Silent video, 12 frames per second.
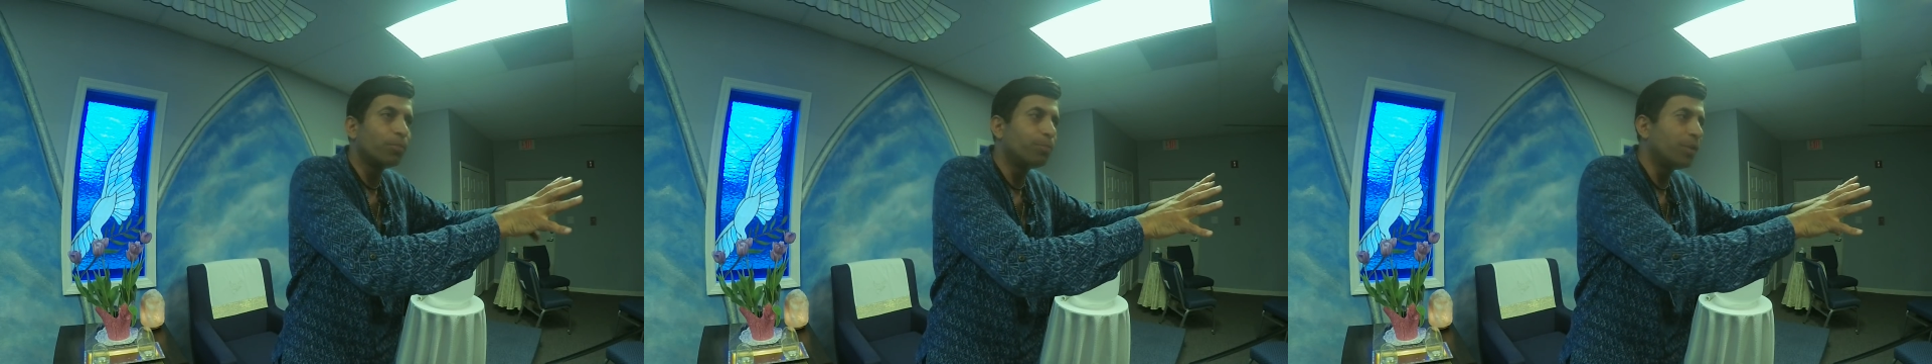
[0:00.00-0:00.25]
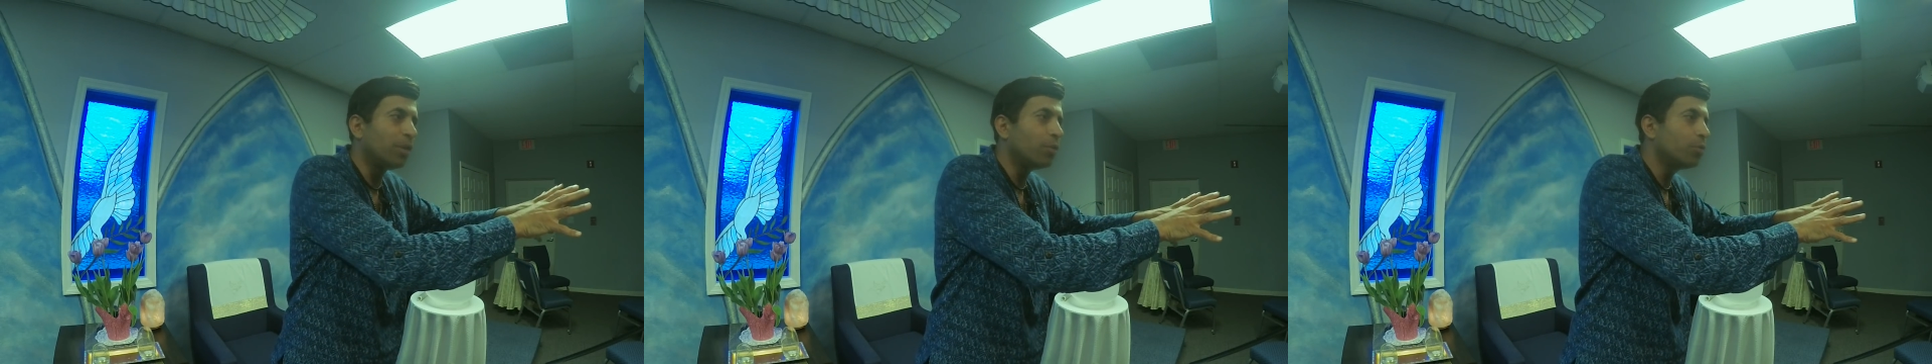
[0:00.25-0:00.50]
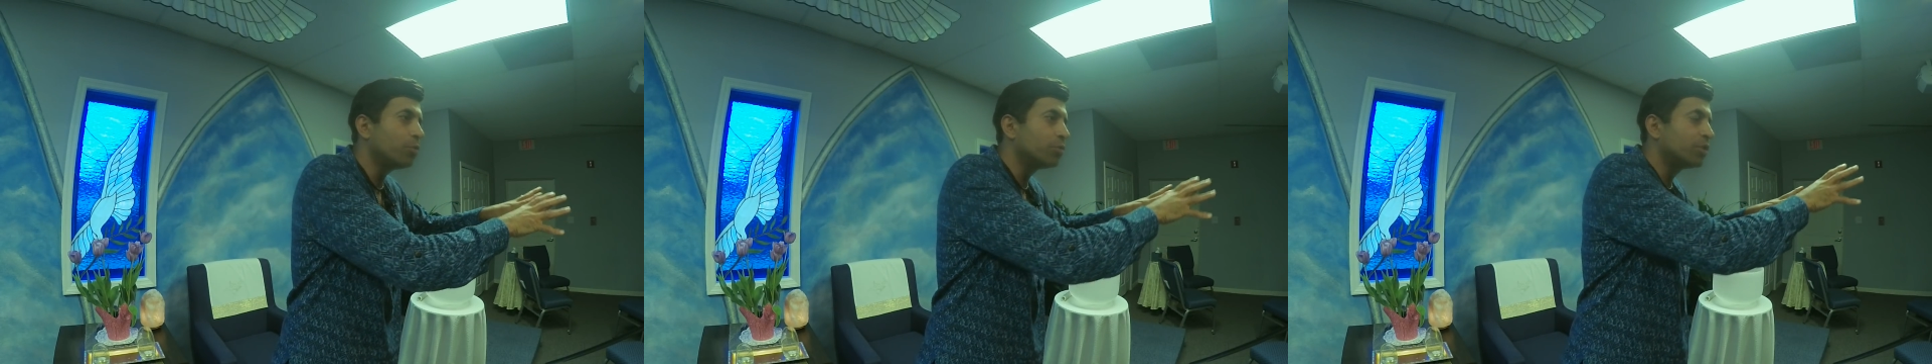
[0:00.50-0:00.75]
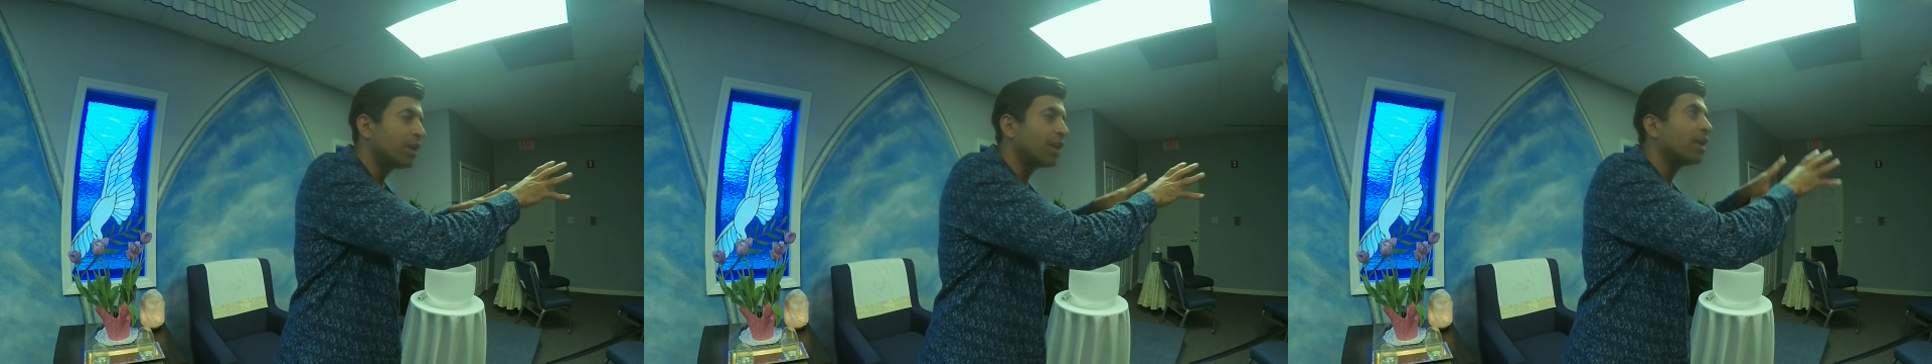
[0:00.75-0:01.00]
pillows,
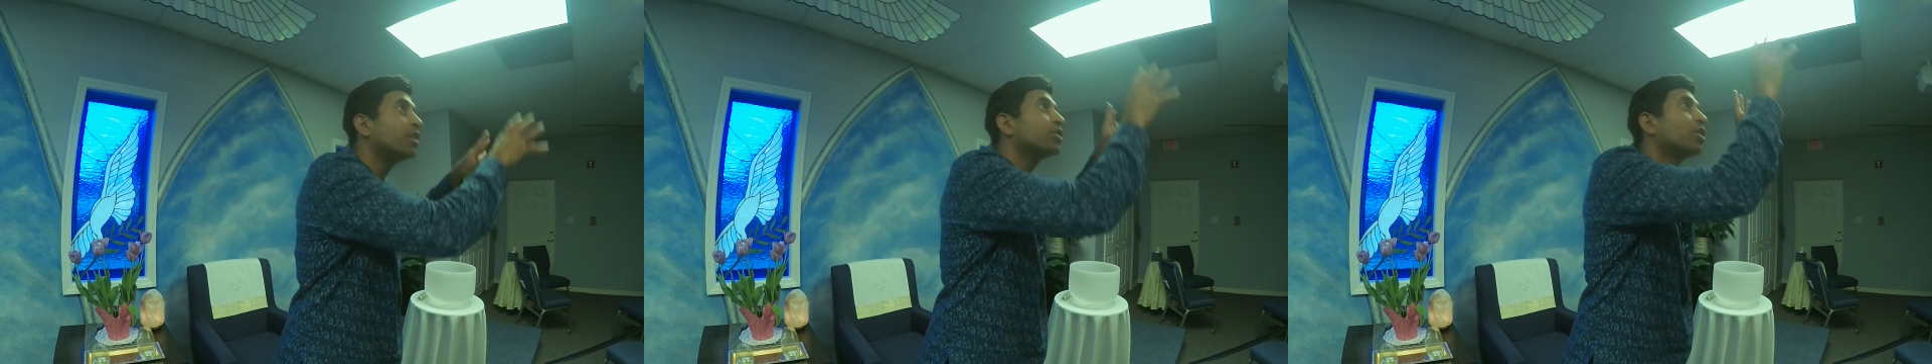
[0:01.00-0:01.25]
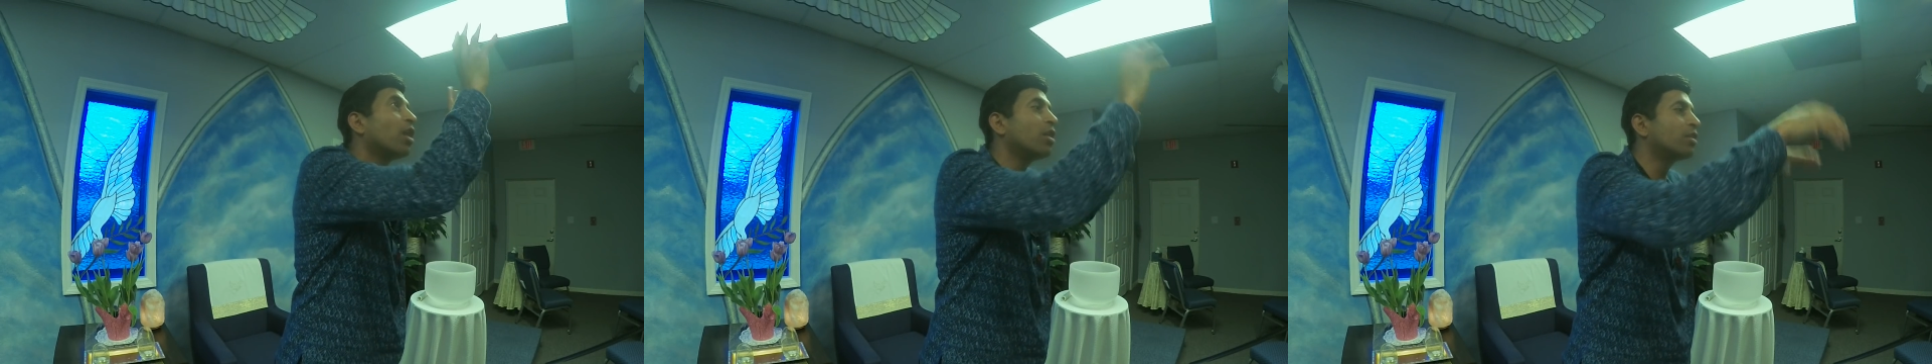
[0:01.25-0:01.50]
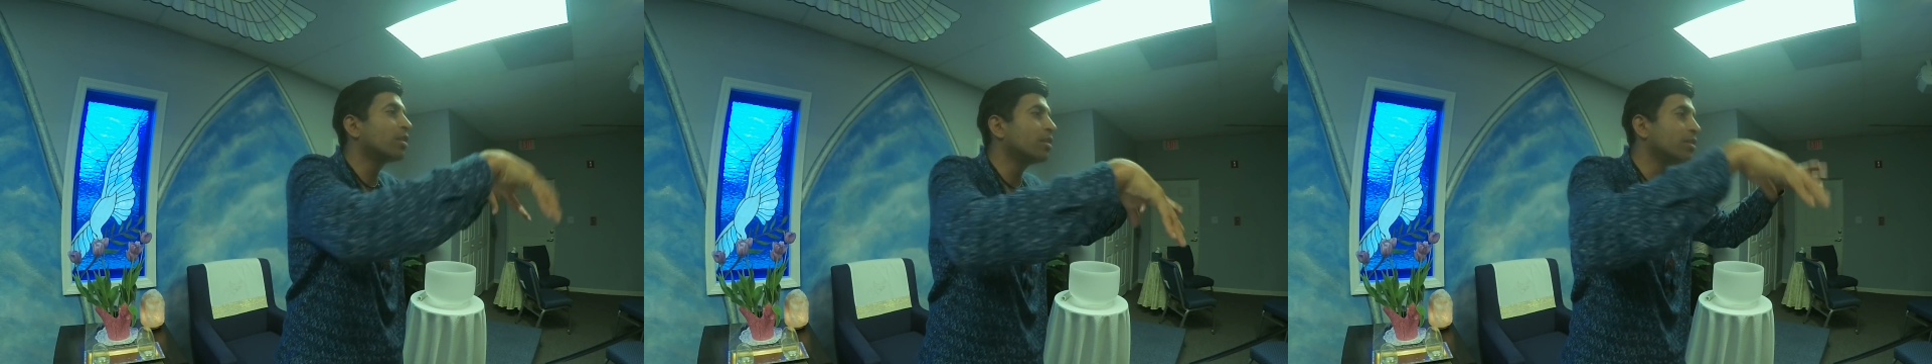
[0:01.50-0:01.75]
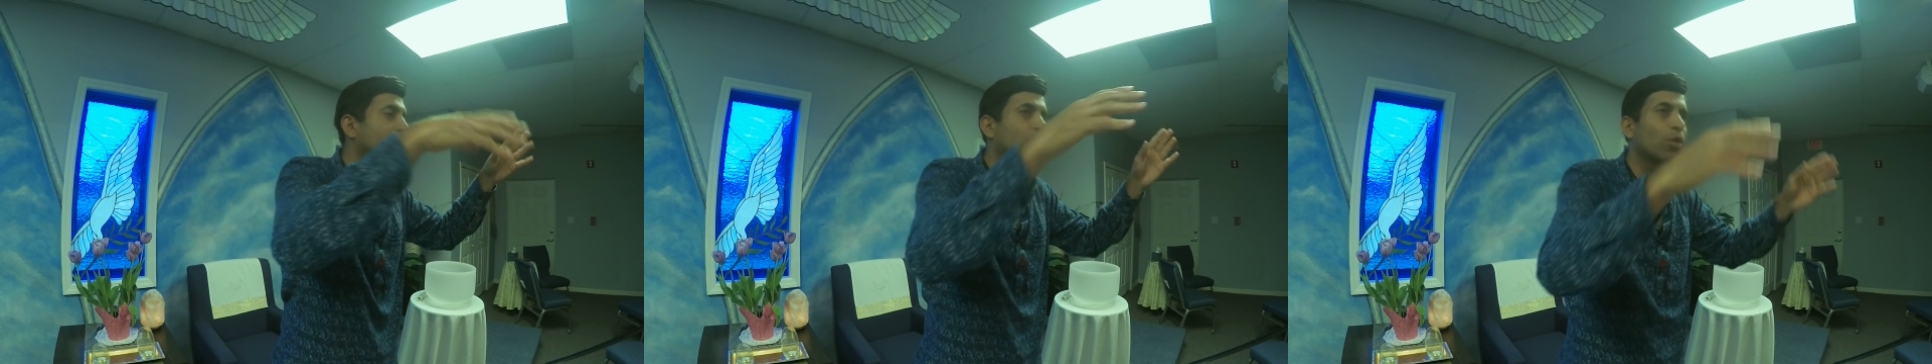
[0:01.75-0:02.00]
they arrange
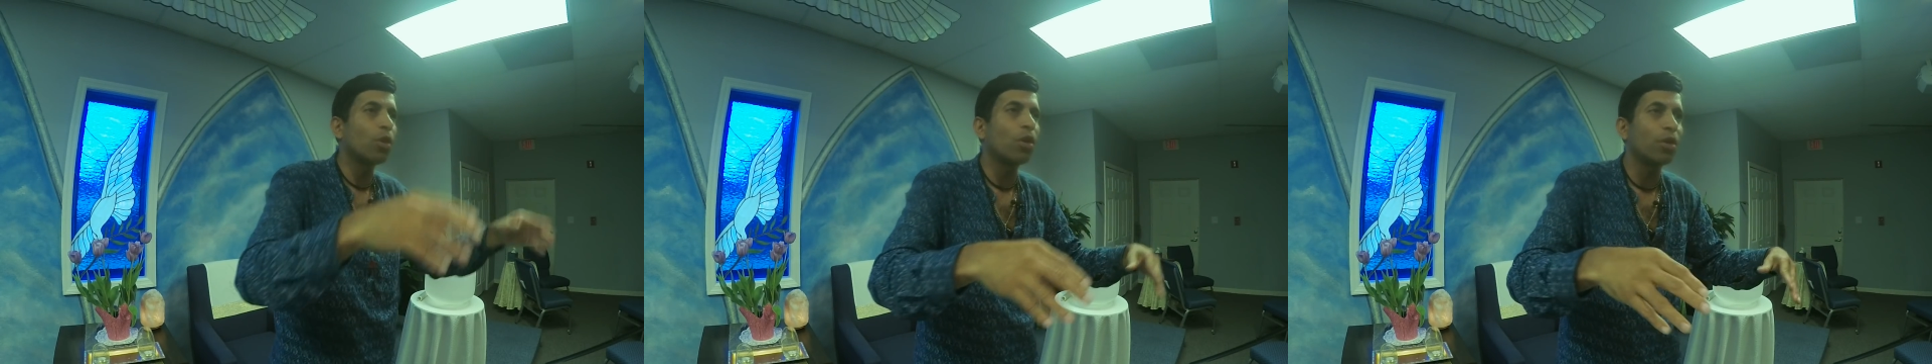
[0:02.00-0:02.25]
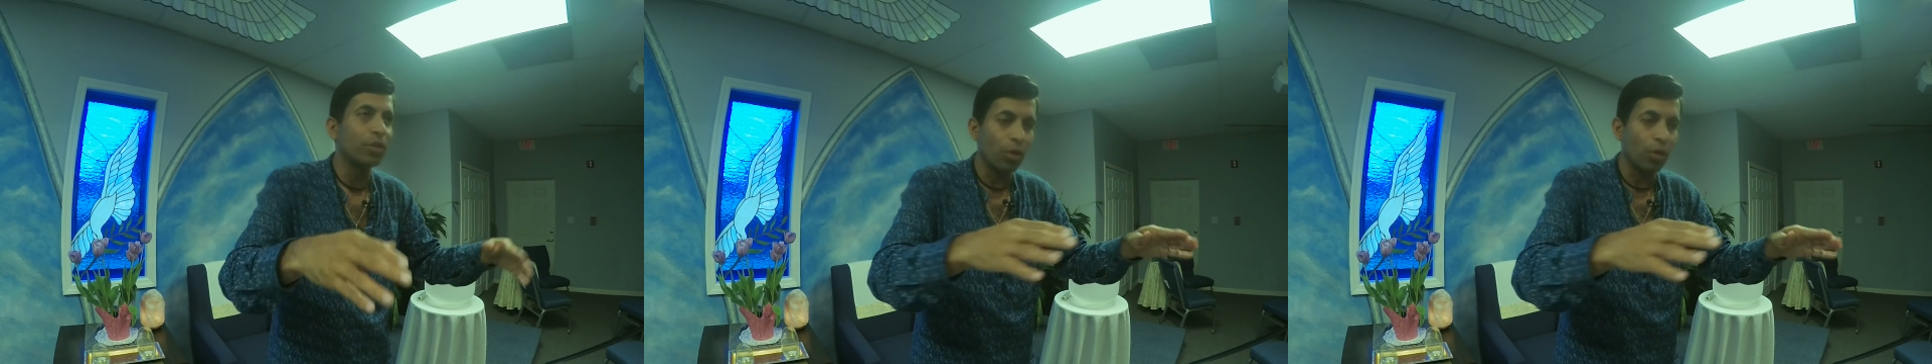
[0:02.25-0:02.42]
curtains, cloth,